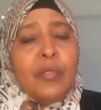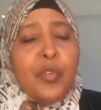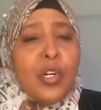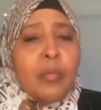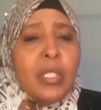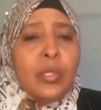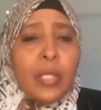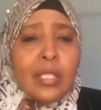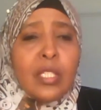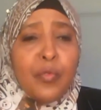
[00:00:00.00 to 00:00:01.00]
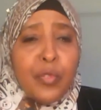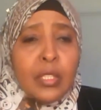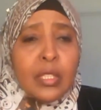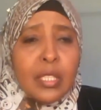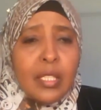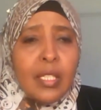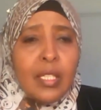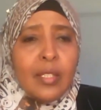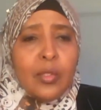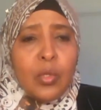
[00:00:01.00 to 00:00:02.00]
form a united front
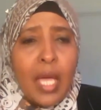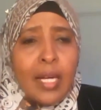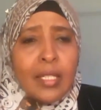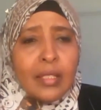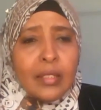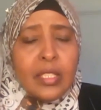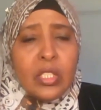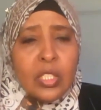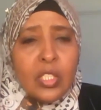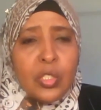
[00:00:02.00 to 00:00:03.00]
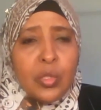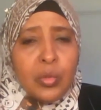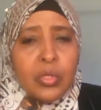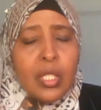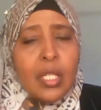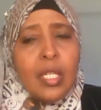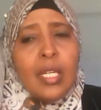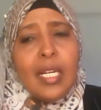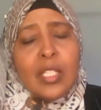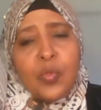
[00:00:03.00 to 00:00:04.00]
to tackle these issues.
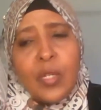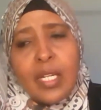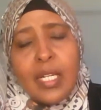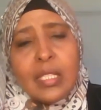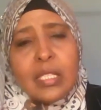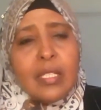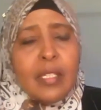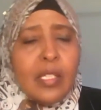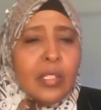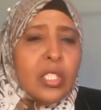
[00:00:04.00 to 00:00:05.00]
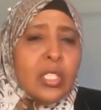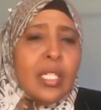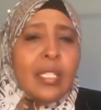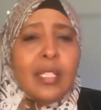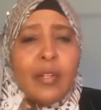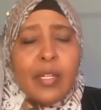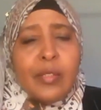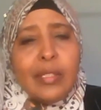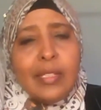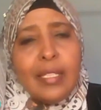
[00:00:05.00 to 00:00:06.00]
As far as the recognition and
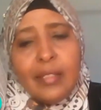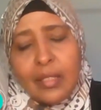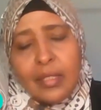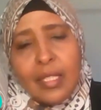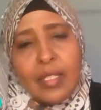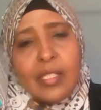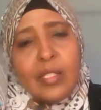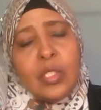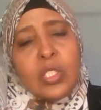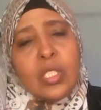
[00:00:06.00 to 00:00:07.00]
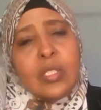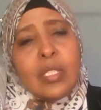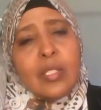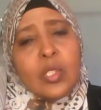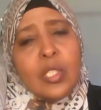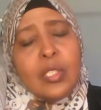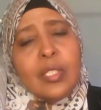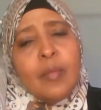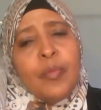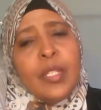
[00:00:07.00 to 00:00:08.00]
not the recognition is
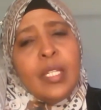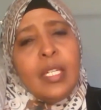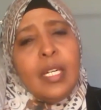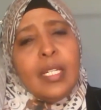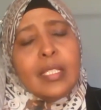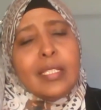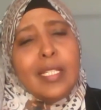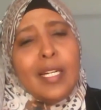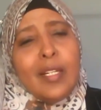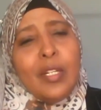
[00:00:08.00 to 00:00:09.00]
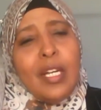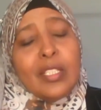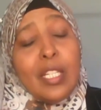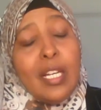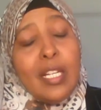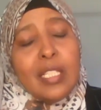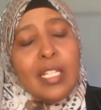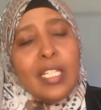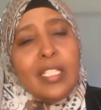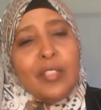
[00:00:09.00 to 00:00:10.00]
concerned, as a
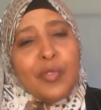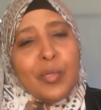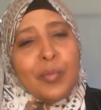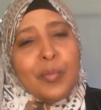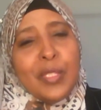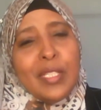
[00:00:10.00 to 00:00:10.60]
lady from